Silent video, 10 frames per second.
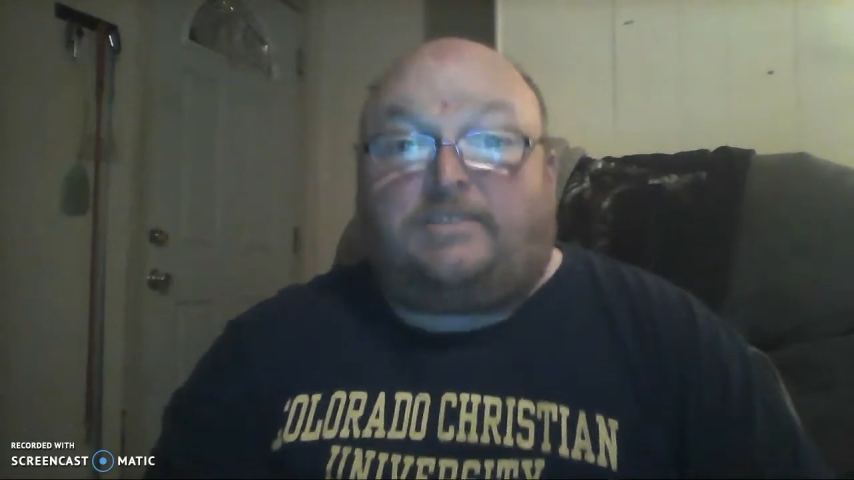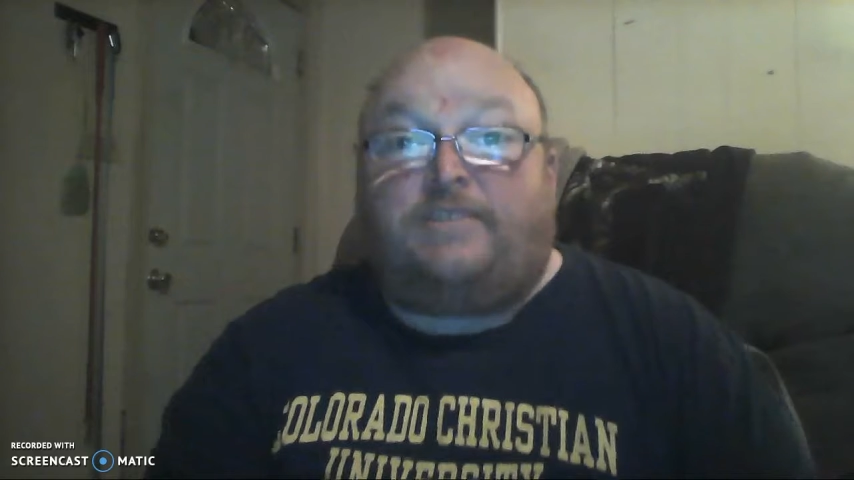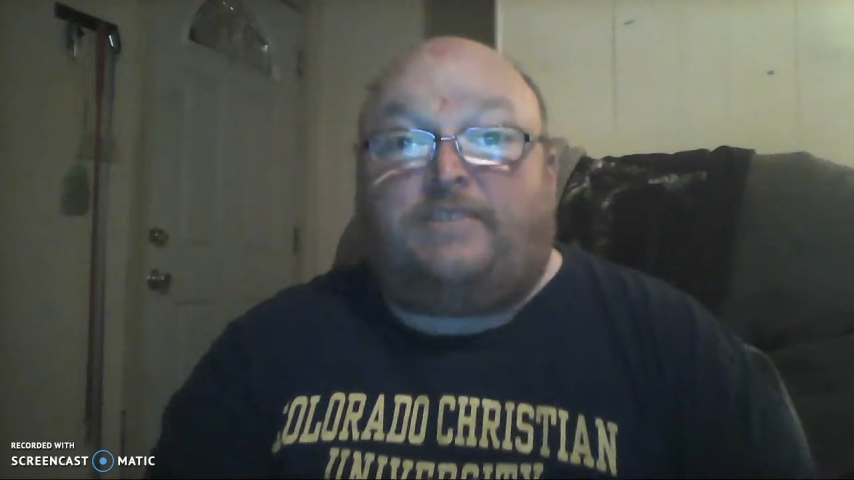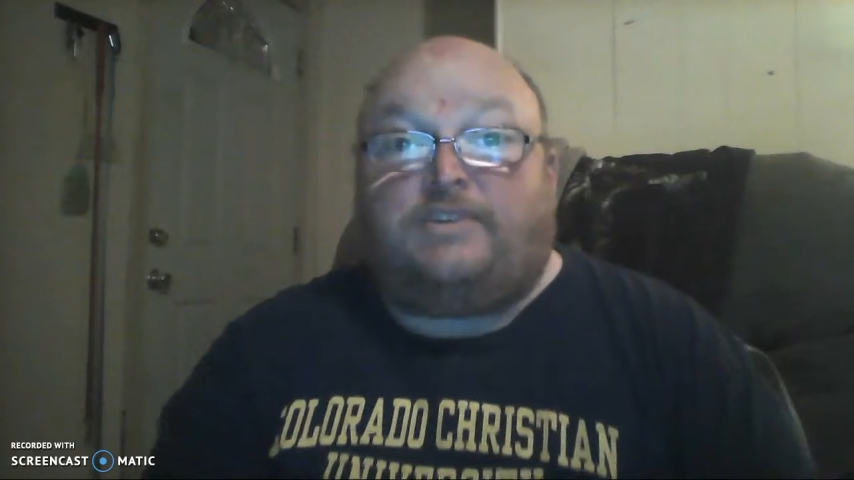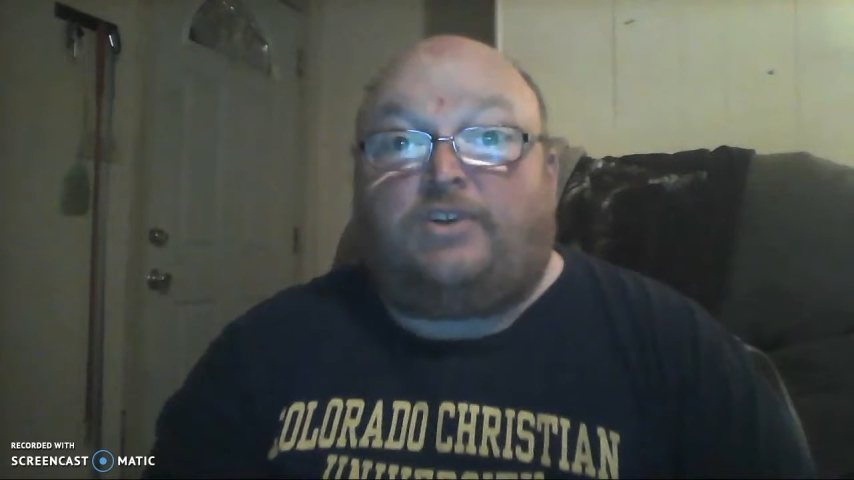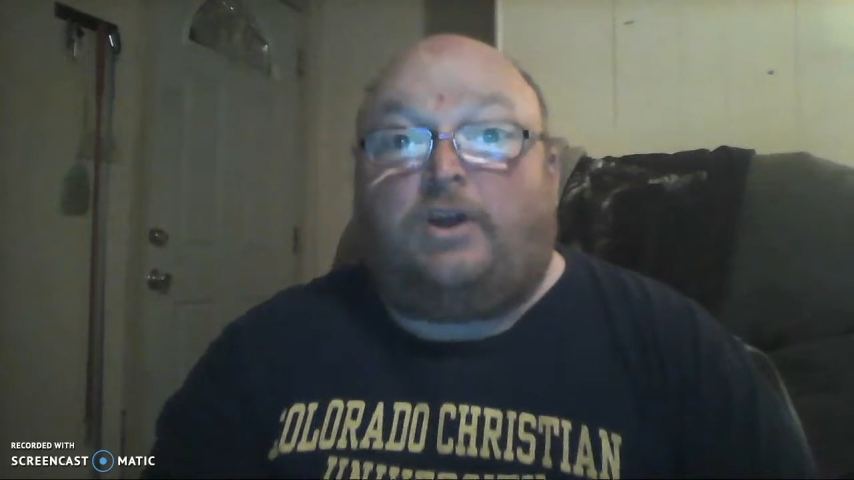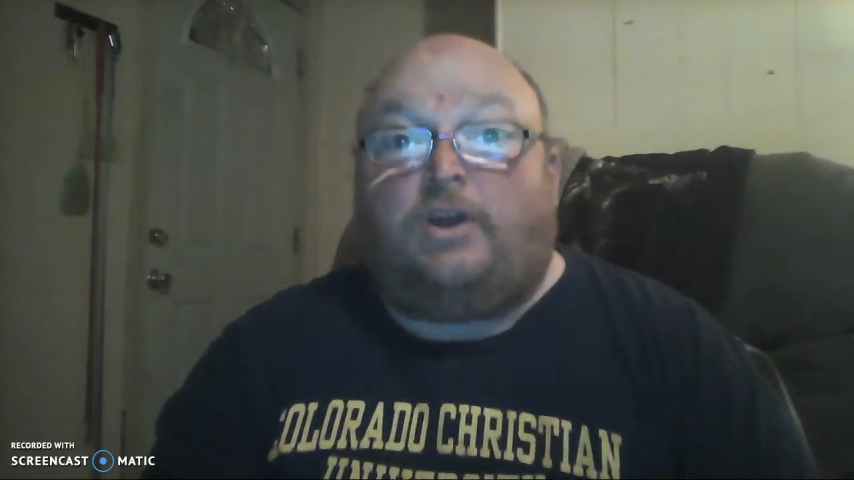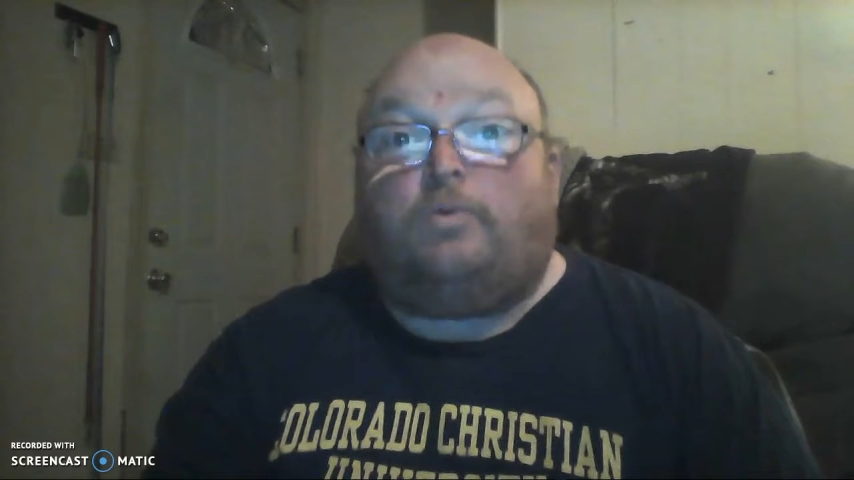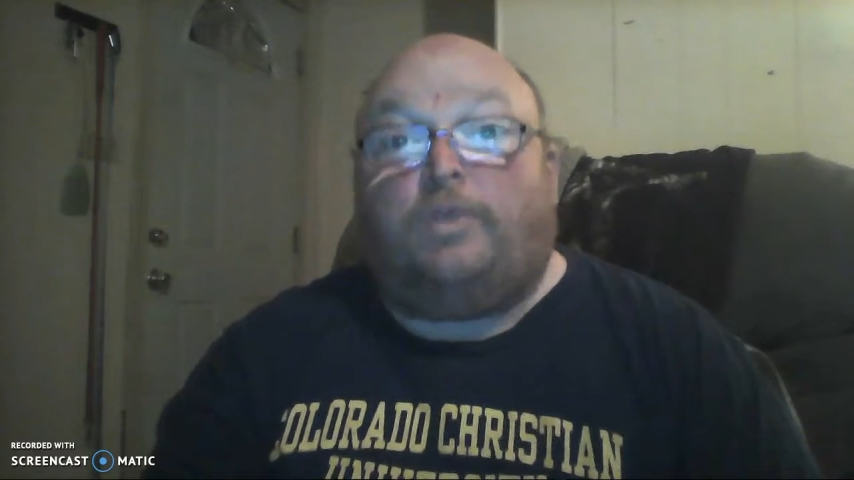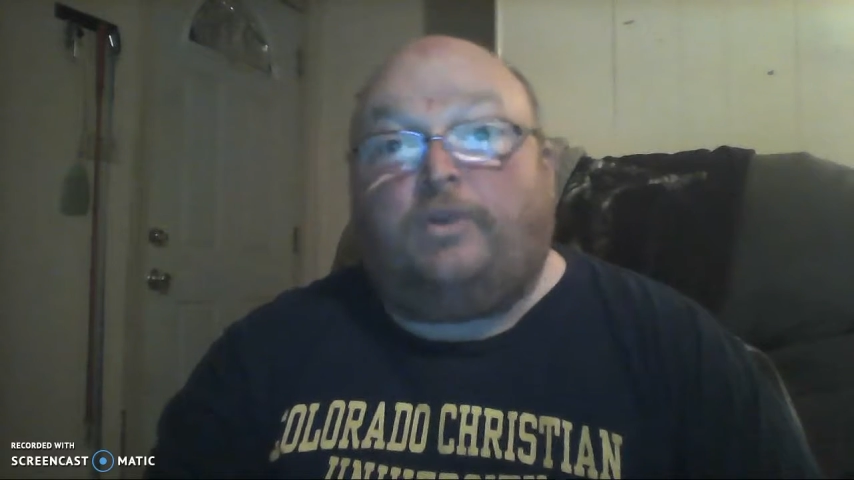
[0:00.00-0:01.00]
feature
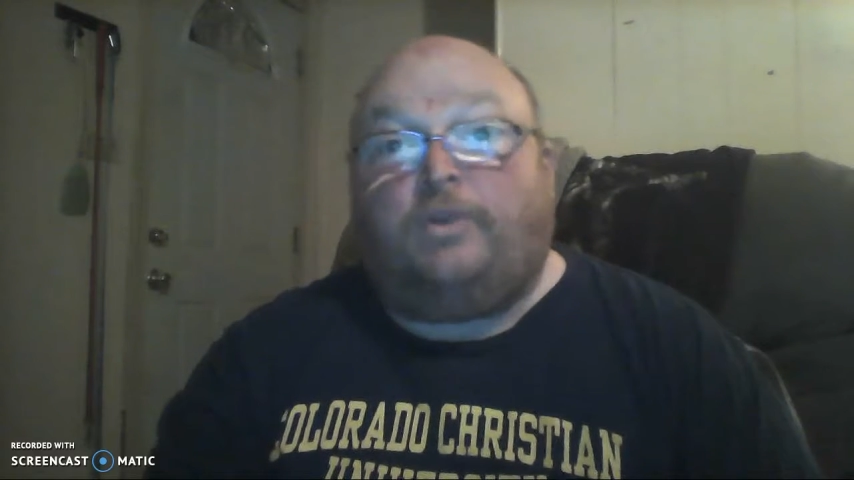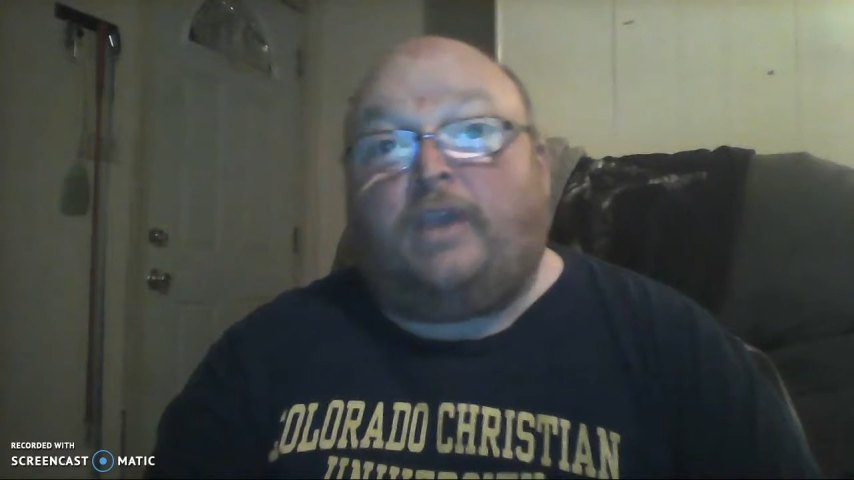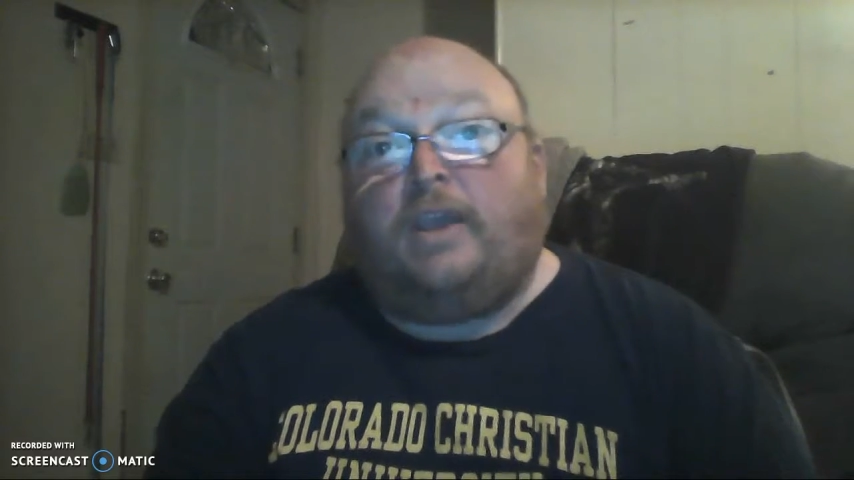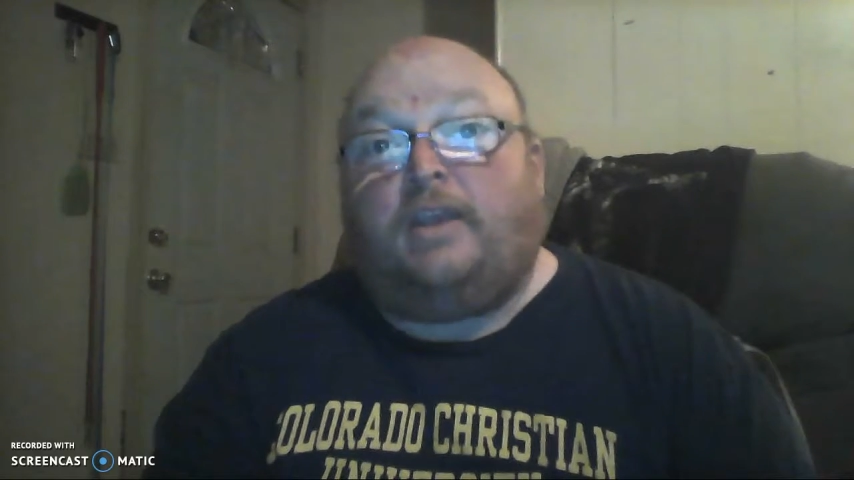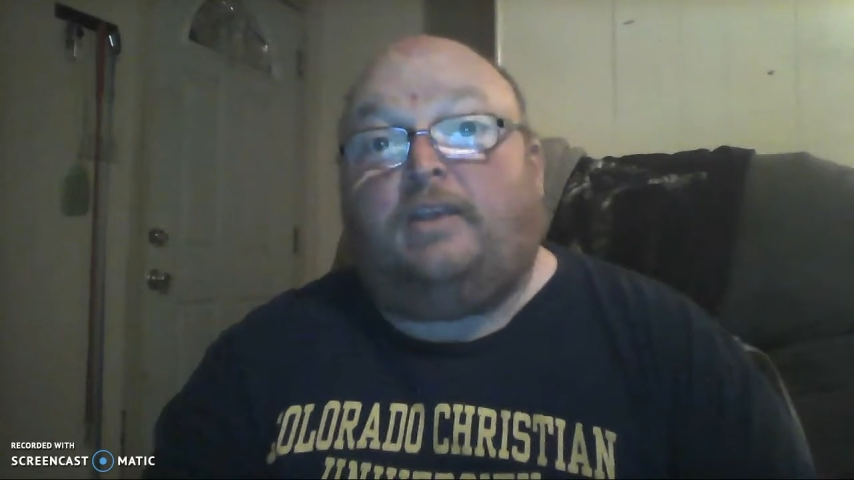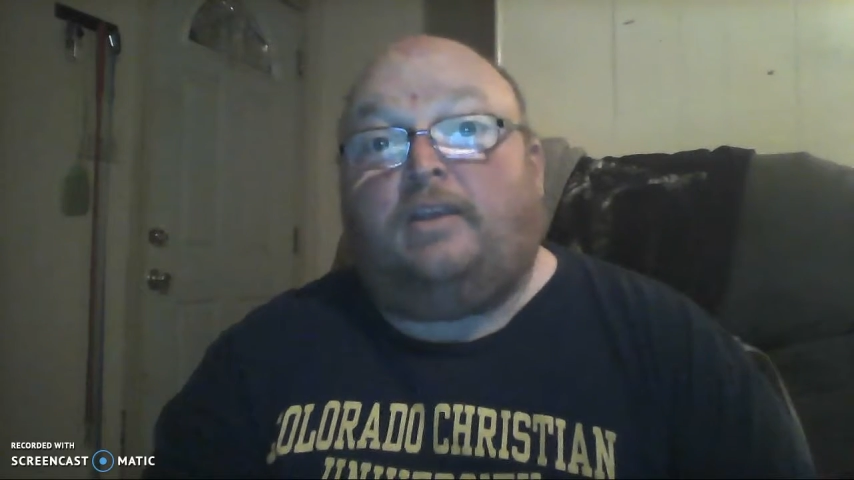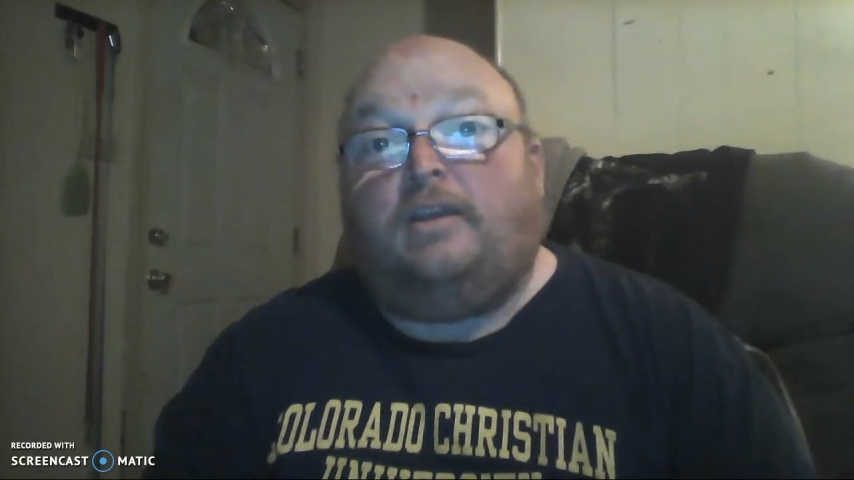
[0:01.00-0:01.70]
on where you can